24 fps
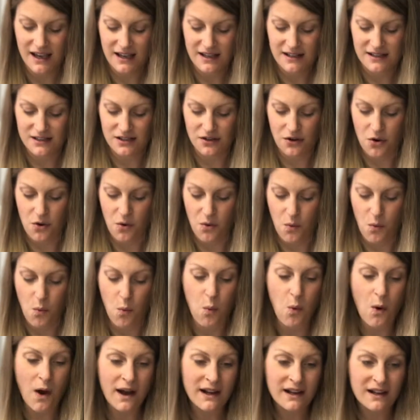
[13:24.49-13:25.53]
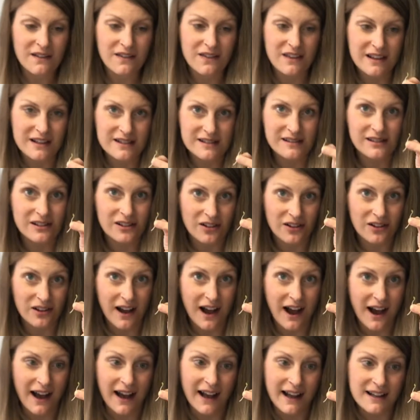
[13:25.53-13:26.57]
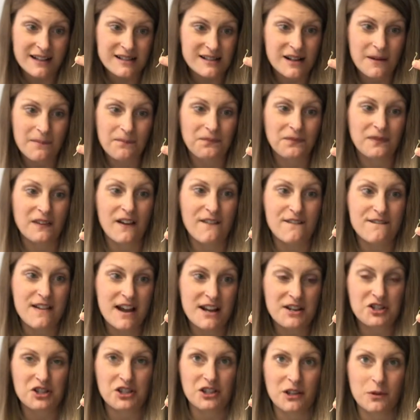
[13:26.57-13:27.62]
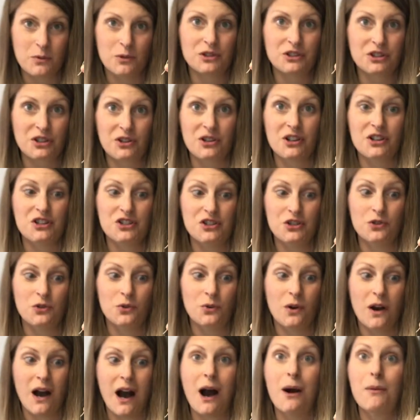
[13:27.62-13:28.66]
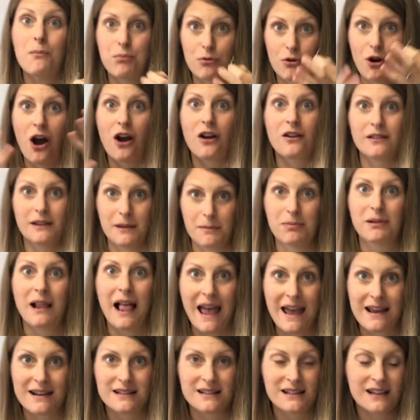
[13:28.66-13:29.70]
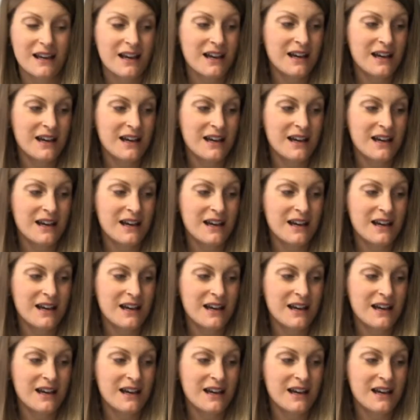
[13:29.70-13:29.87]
So one of these little guys eventually will turn into a broccoli plant.